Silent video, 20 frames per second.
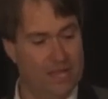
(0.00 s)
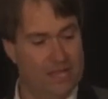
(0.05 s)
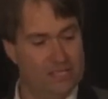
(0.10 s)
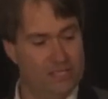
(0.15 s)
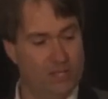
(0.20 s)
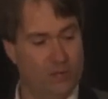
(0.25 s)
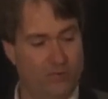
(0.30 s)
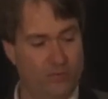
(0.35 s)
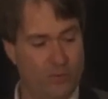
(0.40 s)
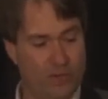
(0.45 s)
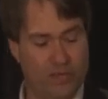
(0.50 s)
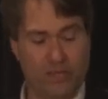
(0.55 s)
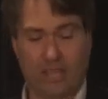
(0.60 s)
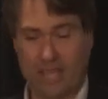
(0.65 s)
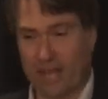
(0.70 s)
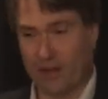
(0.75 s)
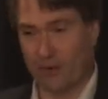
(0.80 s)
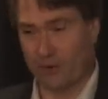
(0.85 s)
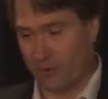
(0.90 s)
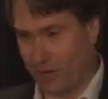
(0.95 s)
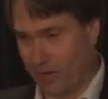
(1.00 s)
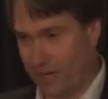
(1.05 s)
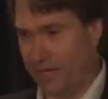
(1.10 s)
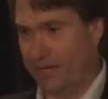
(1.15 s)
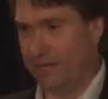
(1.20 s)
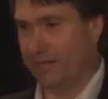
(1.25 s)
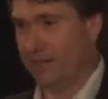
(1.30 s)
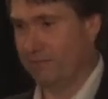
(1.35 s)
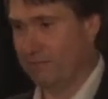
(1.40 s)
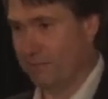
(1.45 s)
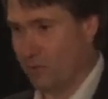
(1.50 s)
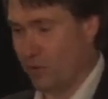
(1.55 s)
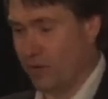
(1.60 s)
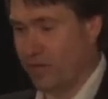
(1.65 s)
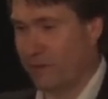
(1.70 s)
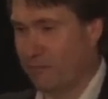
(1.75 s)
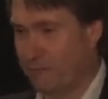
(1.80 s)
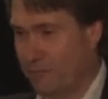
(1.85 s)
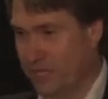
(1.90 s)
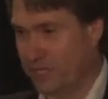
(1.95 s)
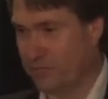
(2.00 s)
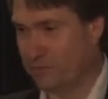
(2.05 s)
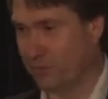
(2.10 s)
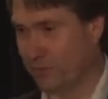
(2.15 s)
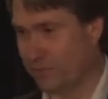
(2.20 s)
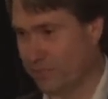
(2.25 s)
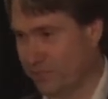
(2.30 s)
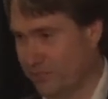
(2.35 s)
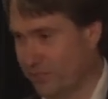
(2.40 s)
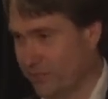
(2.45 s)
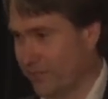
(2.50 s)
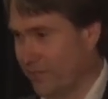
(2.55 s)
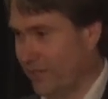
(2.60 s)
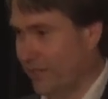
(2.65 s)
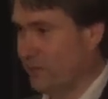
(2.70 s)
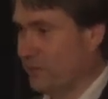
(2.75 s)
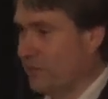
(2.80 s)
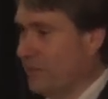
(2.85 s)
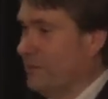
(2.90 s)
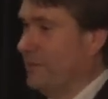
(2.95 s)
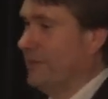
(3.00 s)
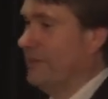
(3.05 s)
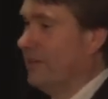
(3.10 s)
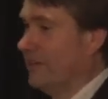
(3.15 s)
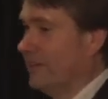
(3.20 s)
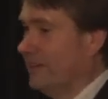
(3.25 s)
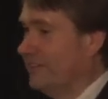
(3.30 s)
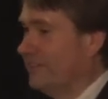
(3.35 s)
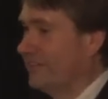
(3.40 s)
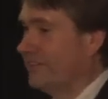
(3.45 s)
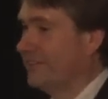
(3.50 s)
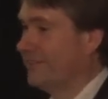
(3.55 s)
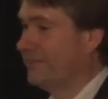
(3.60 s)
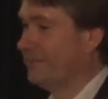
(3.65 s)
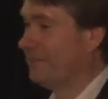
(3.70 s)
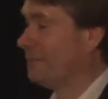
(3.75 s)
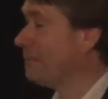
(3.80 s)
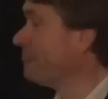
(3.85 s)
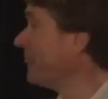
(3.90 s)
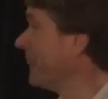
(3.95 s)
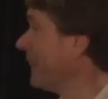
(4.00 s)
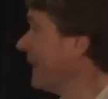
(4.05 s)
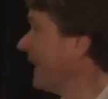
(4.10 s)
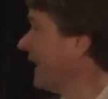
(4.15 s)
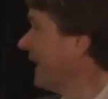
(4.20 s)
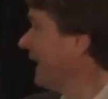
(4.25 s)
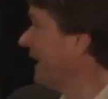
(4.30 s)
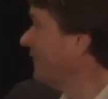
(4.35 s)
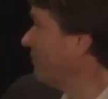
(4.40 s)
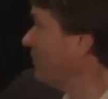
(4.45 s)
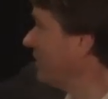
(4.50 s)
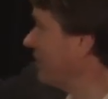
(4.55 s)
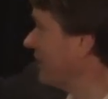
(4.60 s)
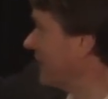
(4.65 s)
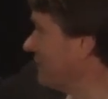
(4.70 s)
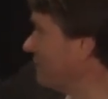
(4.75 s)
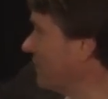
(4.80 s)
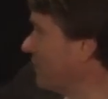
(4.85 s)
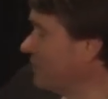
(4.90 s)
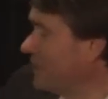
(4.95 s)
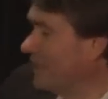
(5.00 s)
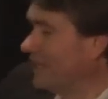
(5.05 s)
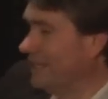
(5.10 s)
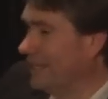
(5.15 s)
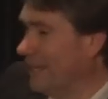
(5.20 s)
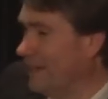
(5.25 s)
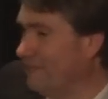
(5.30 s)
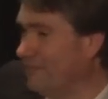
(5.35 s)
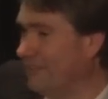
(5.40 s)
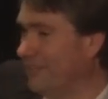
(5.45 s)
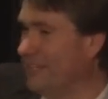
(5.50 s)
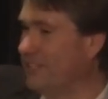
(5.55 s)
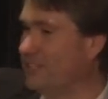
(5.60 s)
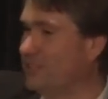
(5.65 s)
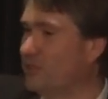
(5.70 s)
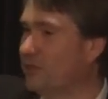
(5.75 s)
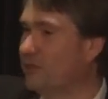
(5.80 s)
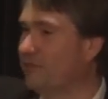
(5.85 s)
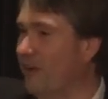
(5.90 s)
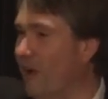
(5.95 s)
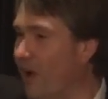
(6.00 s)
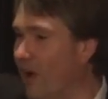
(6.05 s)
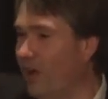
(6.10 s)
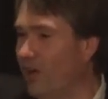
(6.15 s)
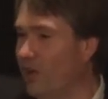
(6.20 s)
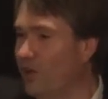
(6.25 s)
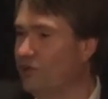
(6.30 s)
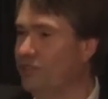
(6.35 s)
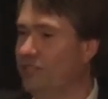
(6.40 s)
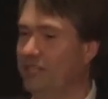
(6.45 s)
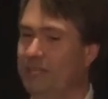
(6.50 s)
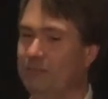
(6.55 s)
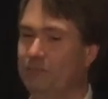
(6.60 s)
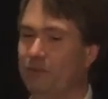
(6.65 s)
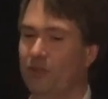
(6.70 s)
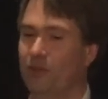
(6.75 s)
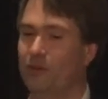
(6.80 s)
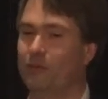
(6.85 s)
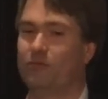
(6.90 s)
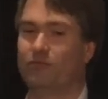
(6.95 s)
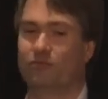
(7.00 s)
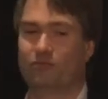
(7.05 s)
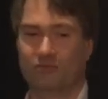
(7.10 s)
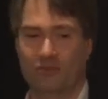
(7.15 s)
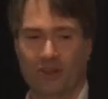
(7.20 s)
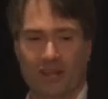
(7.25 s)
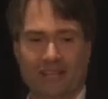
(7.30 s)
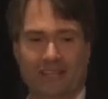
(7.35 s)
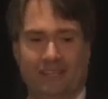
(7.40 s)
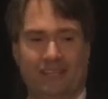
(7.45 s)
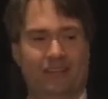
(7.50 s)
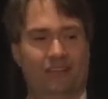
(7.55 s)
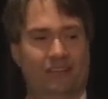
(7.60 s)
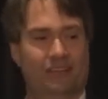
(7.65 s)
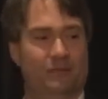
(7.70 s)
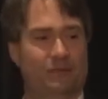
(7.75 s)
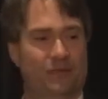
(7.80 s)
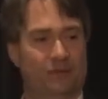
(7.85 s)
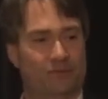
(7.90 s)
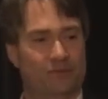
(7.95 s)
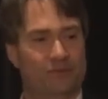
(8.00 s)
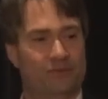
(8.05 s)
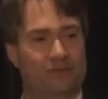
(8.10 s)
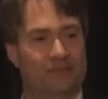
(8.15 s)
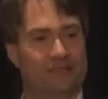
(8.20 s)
So if we could get it right, and I'm quoting a Beach Boys song here, wouldn't it be nice? If we could come up with a lovely sort of IoT blob right there in the middle,